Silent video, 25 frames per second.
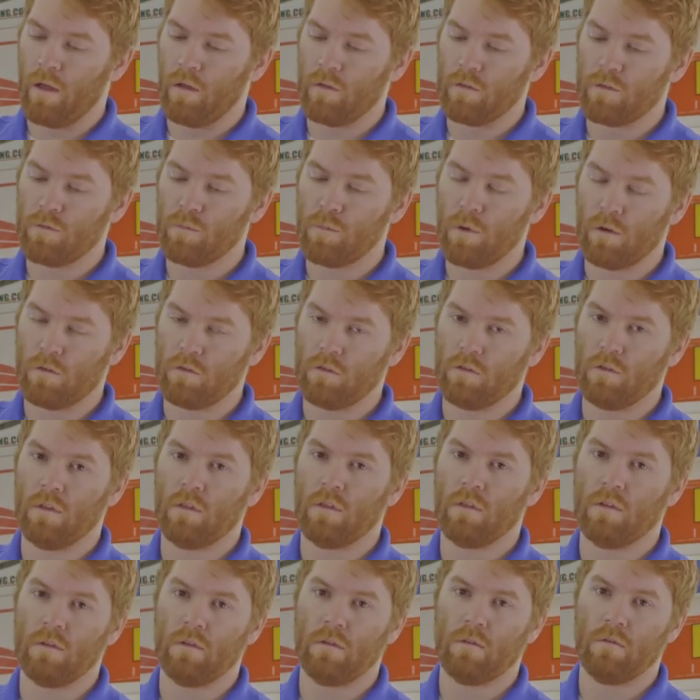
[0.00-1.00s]
especially
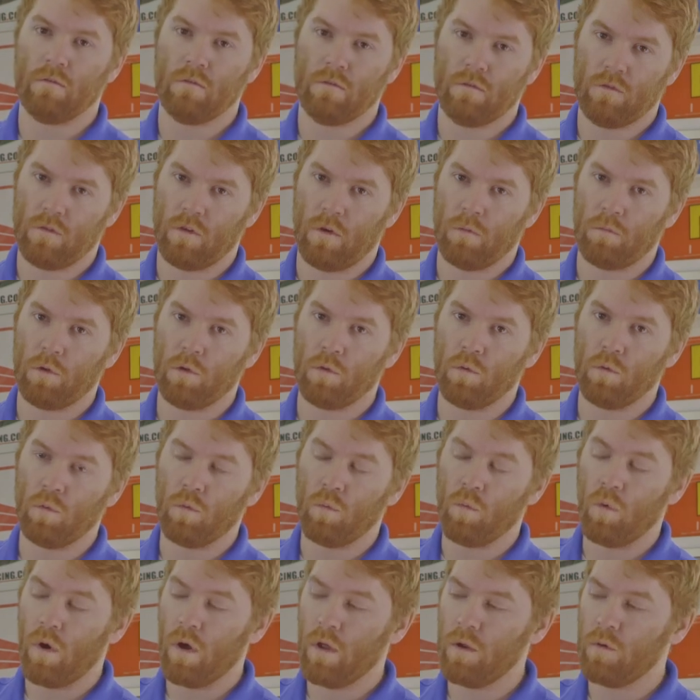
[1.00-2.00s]
the
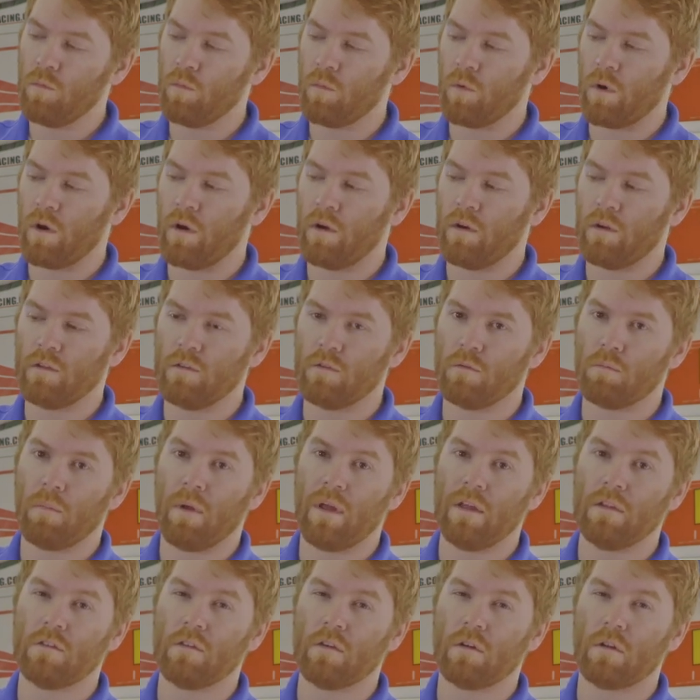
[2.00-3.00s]
W1 where it is
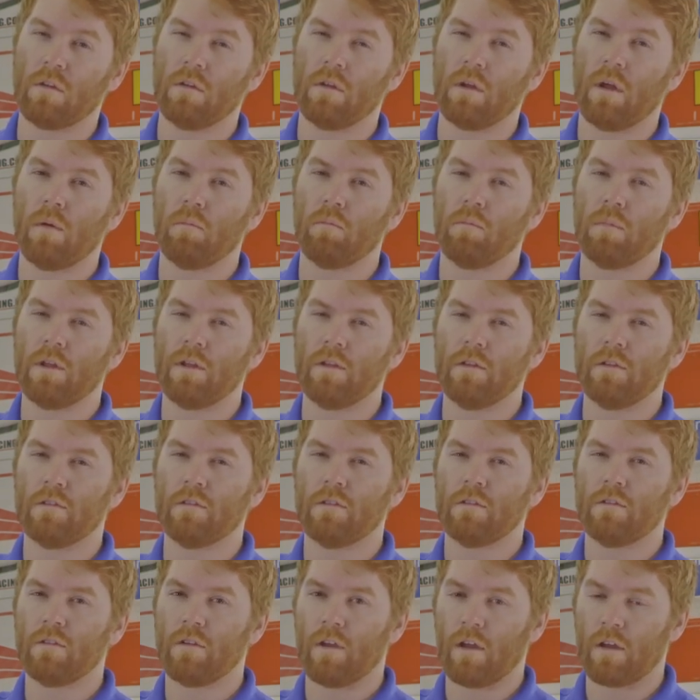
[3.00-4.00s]
basically a
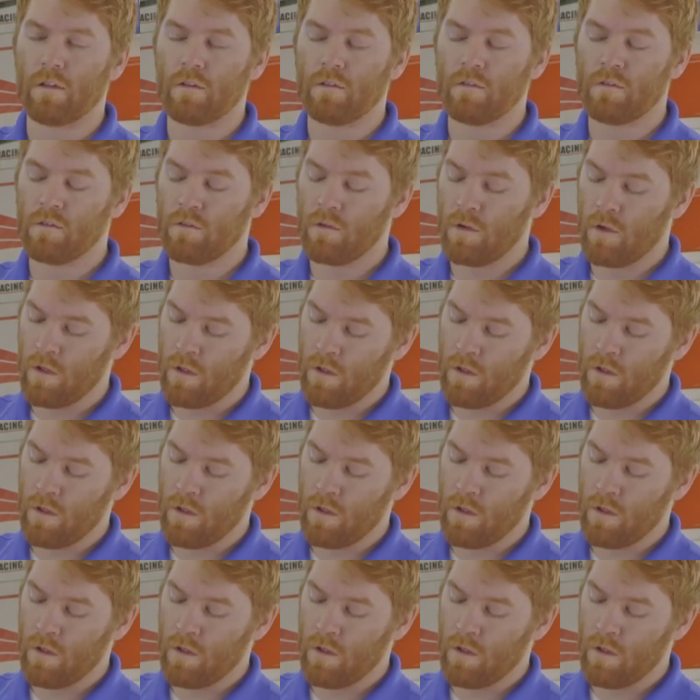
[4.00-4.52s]
B6.